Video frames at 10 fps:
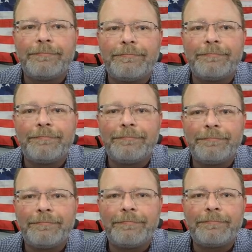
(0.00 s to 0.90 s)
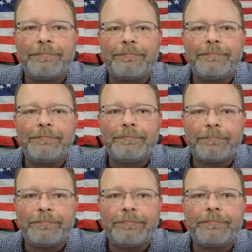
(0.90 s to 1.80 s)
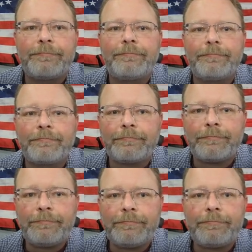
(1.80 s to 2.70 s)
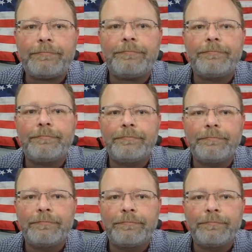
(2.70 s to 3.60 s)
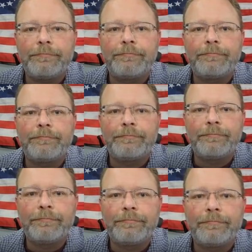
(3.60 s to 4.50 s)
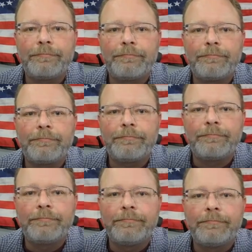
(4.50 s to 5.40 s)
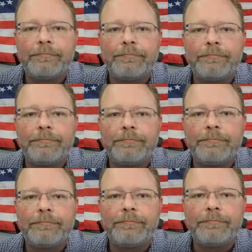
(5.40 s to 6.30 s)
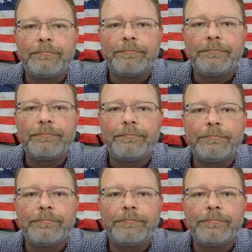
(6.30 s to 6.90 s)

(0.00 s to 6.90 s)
[no speech]